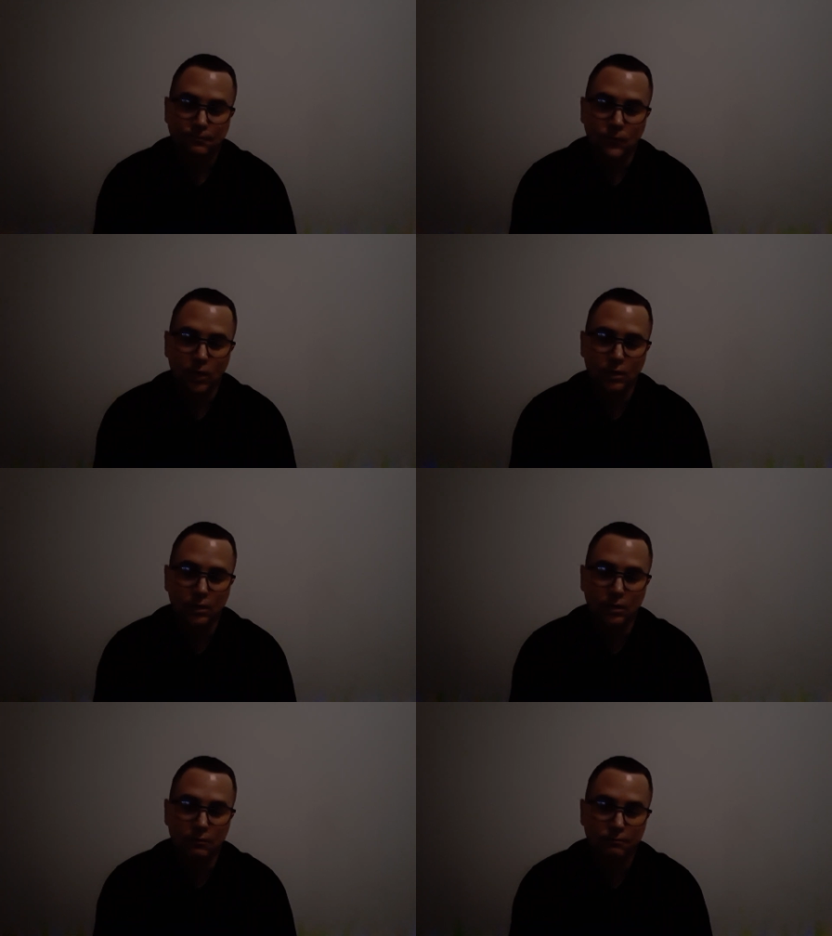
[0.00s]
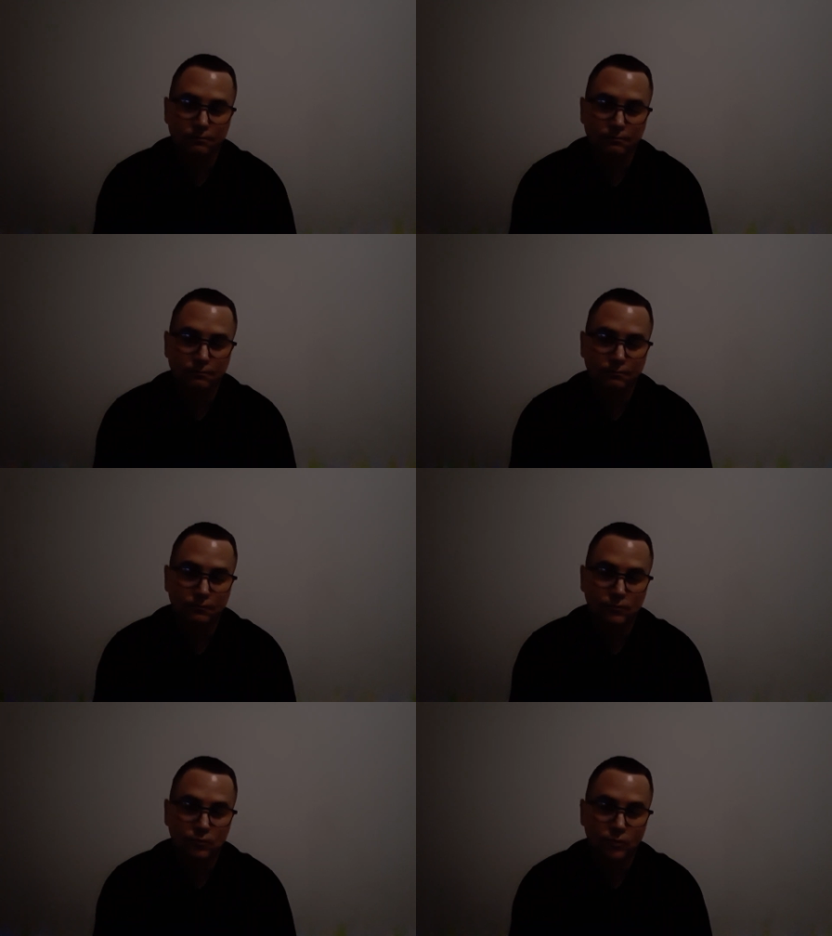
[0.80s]
Luckily,
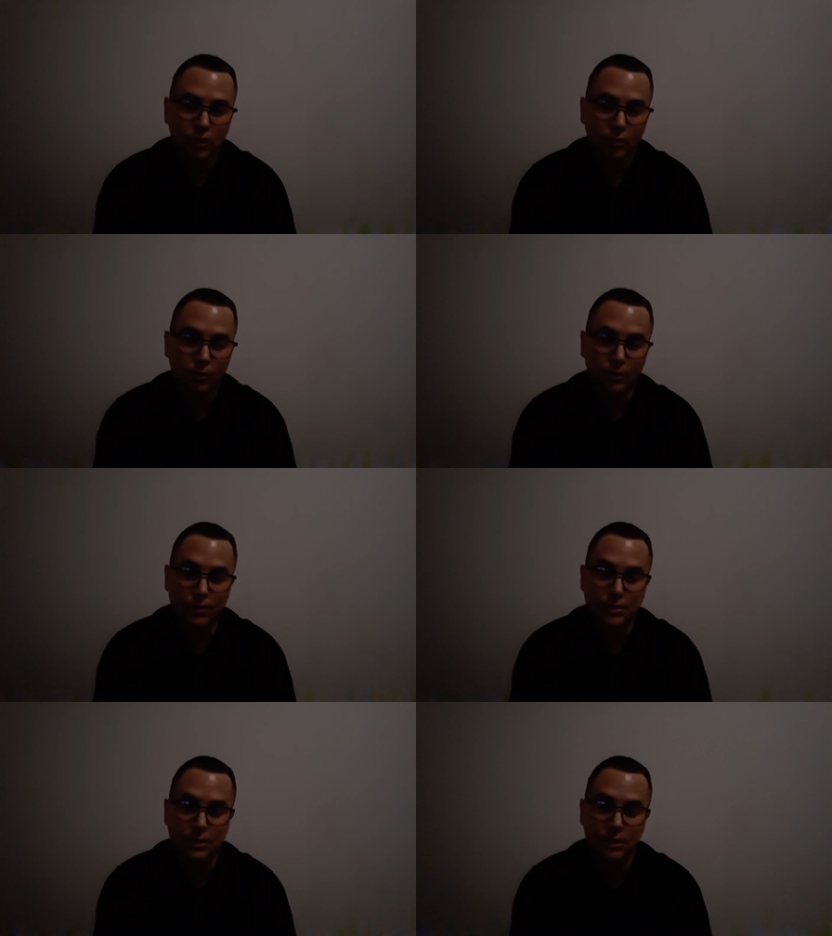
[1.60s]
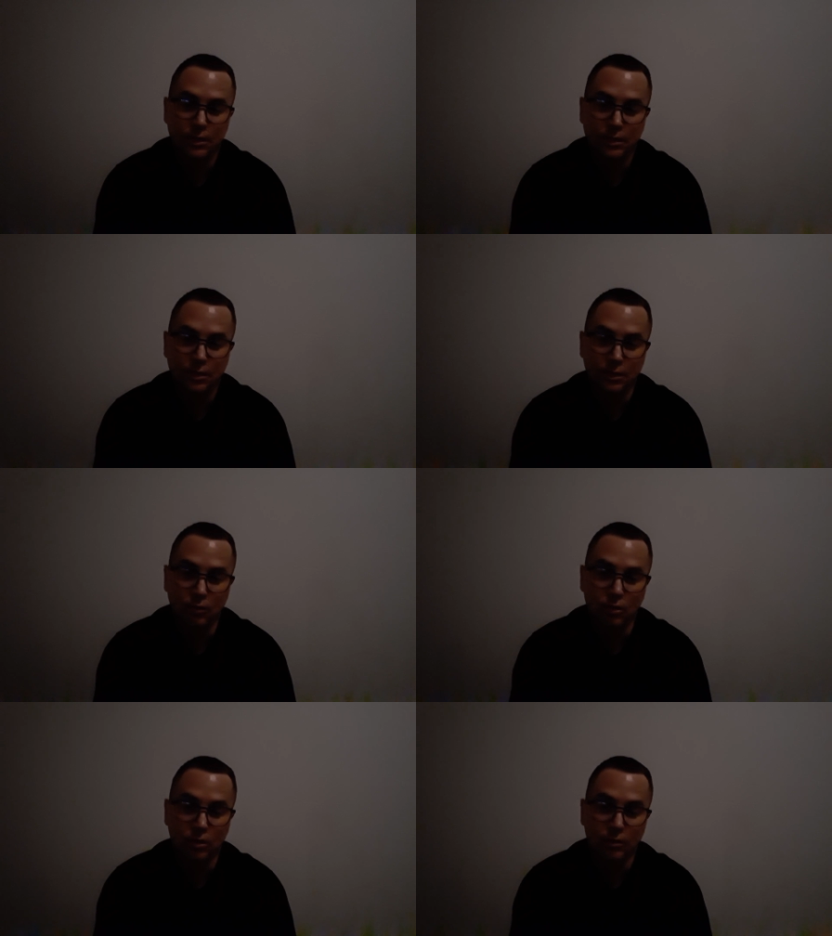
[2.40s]
we were still in the
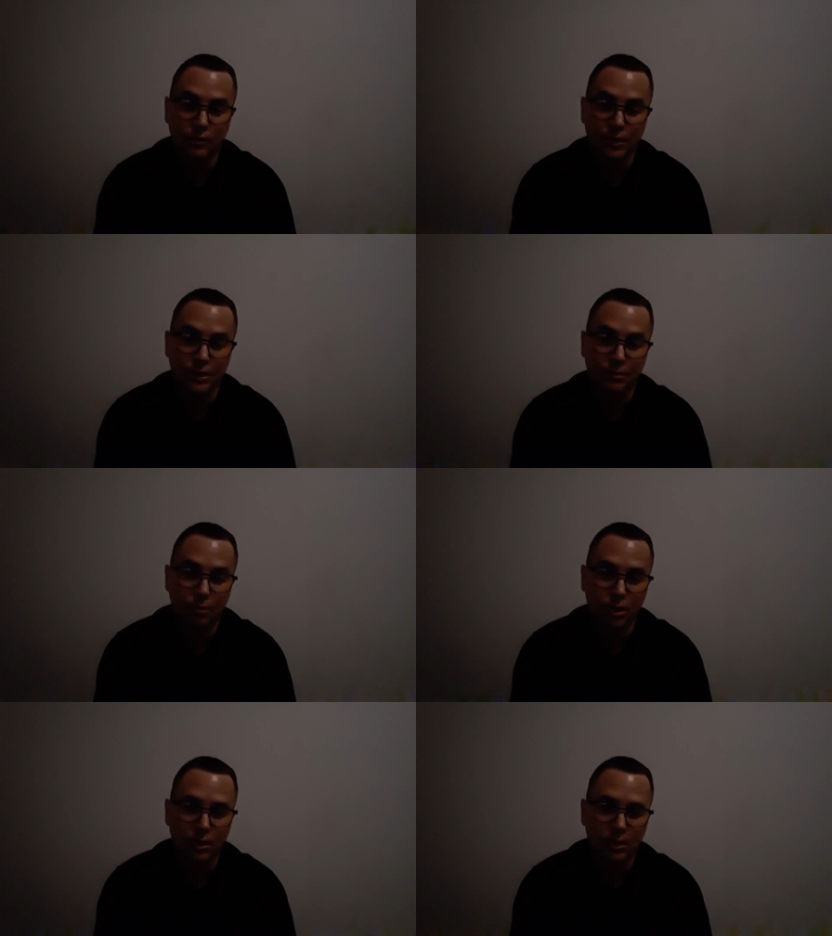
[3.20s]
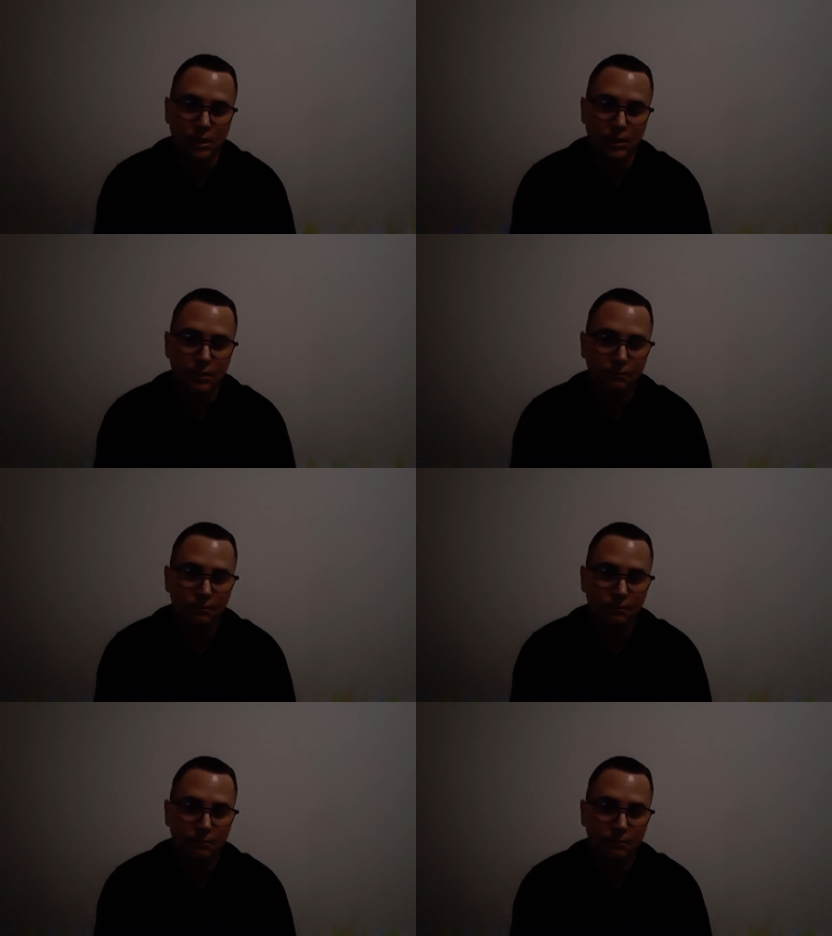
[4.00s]
Walgreens parking lot.